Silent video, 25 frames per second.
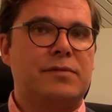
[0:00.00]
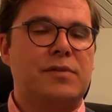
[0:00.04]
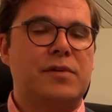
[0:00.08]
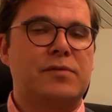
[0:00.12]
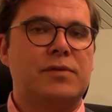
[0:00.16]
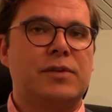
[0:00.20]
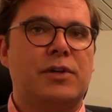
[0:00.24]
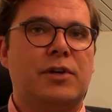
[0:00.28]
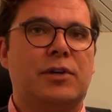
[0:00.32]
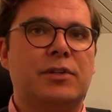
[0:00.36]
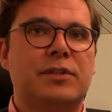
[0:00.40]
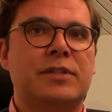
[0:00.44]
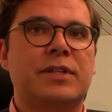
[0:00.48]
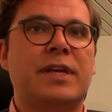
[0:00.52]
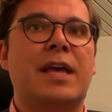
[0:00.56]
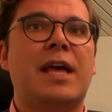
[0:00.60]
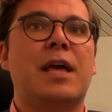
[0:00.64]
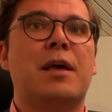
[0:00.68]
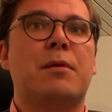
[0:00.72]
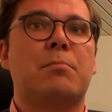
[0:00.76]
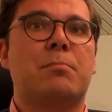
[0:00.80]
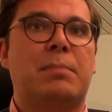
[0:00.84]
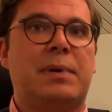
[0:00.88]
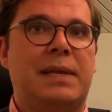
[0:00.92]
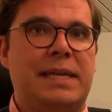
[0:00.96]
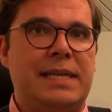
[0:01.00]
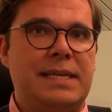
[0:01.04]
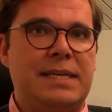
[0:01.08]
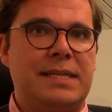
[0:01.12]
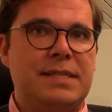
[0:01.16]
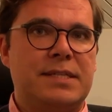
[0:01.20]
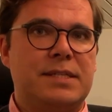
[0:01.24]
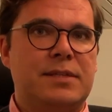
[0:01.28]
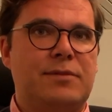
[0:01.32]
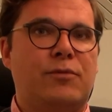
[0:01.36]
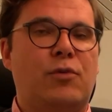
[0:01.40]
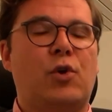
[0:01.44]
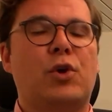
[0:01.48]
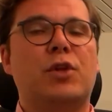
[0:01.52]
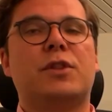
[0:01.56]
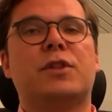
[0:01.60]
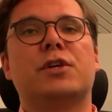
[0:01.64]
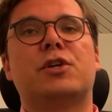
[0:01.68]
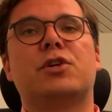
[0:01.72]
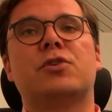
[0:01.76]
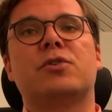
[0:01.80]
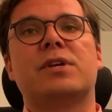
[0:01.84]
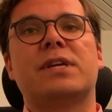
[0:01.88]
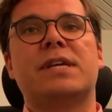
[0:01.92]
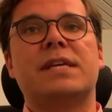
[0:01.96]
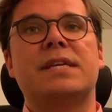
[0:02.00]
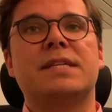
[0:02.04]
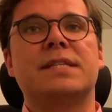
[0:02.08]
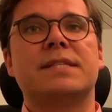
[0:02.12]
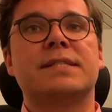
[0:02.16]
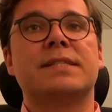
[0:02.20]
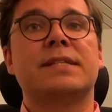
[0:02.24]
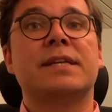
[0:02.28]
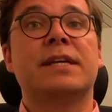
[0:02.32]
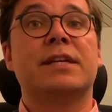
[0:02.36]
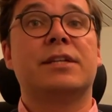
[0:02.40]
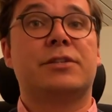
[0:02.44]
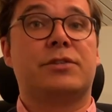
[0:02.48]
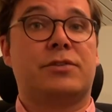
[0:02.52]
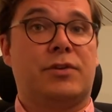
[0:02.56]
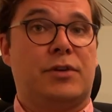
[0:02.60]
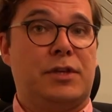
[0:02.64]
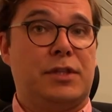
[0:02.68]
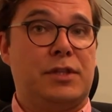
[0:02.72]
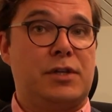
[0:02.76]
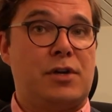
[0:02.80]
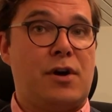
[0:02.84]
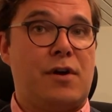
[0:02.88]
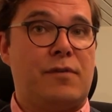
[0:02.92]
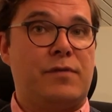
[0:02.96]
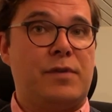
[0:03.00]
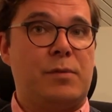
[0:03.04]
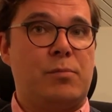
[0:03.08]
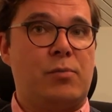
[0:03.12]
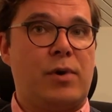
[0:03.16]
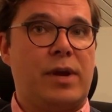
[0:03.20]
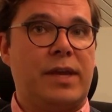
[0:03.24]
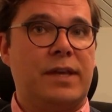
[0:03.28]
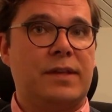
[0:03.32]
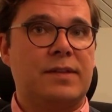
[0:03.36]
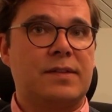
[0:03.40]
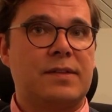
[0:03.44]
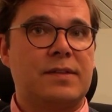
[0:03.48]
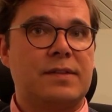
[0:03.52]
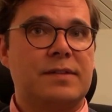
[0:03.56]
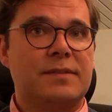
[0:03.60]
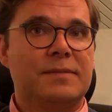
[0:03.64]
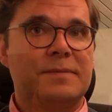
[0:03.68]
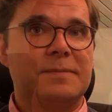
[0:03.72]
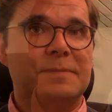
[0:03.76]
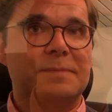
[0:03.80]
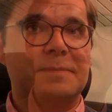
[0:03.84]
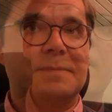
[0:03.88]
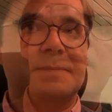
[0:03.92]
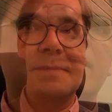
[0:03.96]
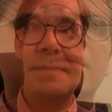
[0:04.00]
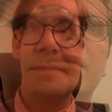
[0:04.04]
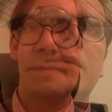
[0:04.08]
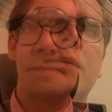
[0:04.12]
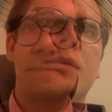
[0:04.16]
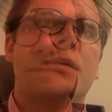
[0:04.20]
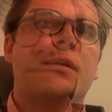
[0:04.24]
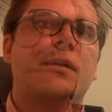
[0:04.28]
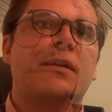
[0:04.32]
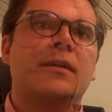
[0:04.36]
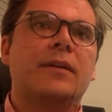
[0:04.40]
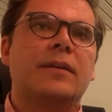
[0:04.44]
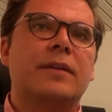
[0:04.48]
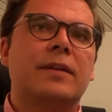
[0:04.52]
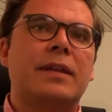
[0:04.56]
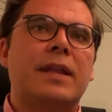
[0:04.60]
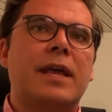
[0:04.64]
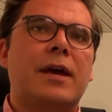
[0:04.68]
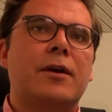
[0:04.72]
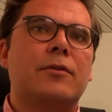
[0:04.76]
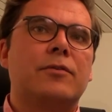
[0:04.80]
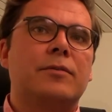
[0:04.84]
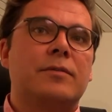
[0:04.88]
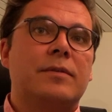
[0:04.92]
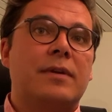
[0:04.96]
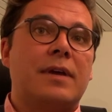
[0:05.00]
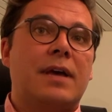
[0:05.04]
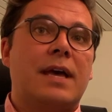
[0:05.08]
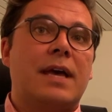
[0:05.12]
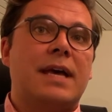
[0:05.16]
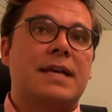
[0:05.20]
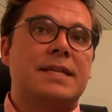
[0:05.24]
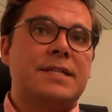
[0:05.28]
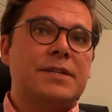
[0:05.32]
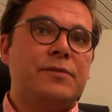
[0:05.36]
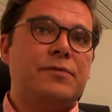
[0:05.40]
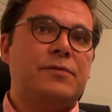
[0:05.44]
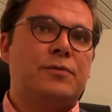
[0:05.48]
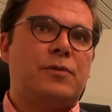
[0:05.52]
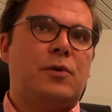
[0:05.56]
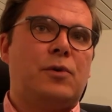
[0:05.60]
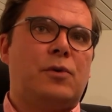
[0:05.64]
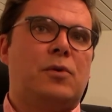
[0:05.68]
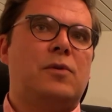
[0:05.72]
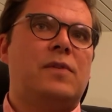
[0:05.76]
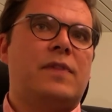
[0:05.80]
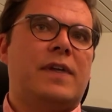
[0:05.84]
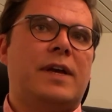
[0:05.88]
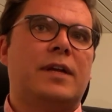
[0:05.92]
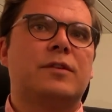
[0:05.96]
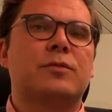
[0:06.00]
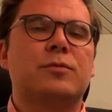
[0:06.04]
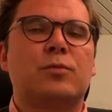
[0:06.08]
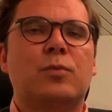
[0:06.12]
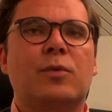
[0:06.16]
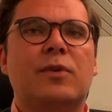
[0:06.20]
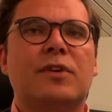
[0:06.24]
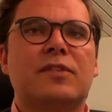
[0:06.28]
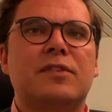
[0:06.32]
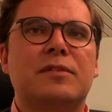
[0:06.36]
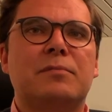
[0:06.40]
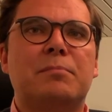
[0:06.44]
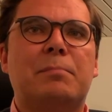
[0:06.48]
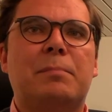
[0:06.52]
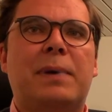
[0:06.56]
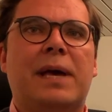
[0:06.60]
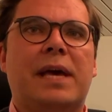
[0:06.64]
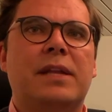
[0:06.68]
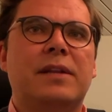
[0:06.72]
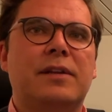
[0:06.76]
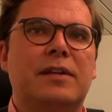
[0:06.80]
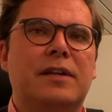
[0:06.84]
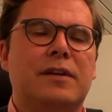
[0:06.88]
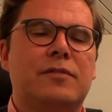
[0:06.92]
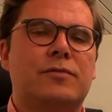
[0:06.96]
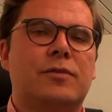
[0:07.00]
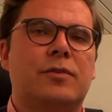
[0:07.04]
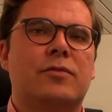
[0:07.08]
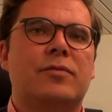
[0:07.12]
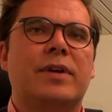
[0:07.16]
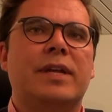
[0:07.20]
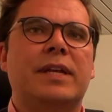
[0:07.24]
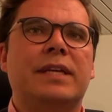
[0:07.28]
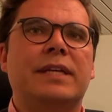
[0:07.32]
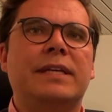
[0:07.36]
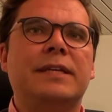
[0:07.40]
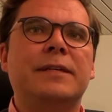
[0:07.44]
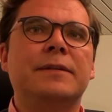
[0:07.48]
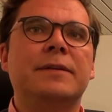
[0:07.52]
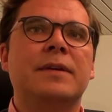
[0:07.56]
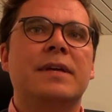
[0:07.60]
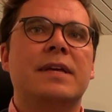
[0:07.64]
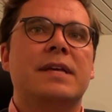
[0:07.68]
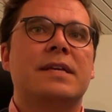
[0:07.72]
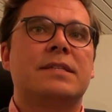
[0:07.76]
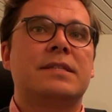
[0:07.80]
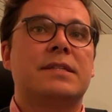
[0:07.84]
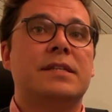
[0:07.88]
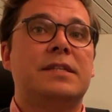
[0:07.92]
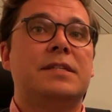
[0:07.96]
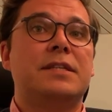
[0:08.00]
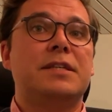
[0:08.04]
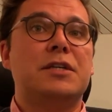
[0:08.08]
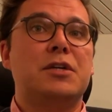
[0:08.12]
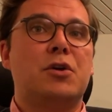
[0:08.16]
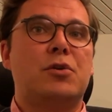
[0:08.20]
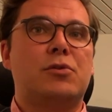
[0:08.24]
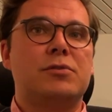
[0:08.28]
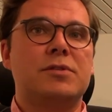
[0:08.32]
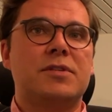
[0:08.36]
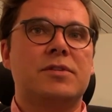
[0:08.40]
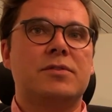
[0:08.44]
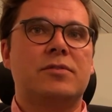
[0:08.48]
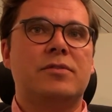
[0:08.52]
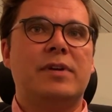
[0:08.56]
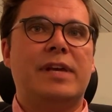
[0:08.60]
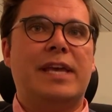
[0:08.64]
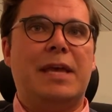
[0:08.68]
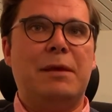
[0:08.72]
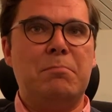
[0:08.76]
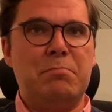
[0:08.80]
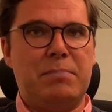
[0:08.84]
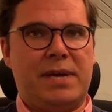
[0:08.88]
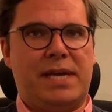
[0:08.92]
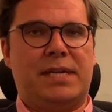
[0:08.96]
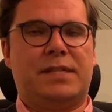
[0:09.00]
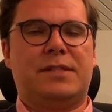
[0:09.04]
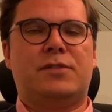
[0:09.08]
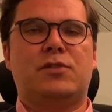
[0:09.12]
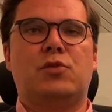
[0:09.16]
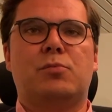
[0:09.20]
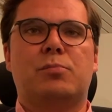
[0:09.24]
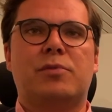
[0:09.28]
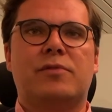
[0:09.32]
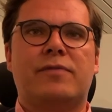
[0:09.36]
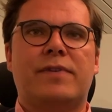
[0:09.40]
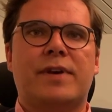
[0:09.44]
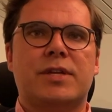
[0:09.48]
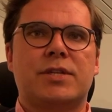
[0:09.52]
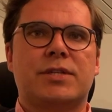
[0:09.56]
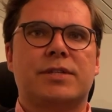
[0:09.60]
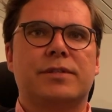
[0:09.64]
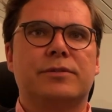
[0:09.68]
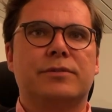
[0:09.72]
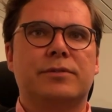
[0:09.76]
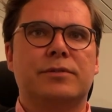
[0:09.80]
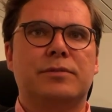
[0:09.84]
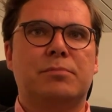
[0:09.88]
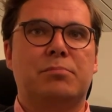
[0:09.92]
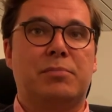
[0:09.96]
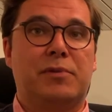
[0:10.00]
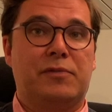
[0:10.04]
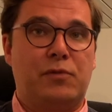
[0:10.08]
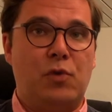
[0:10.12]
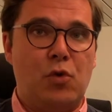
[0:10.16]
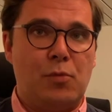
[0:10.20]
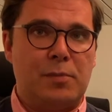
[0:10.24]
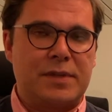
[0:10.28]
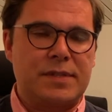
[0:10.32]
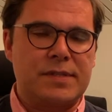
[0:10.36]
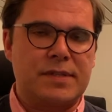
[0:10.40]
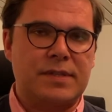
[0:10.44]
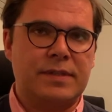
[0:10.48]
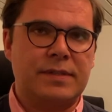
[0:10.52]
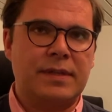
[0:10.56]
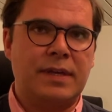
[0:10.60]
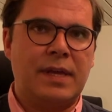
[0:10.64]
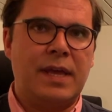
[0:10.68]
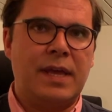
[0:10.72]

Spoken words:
of God, please avoid the cookies during the coffee breaks. Now, as if all that wasn't bad enough already, sitting also impacts your professional performance.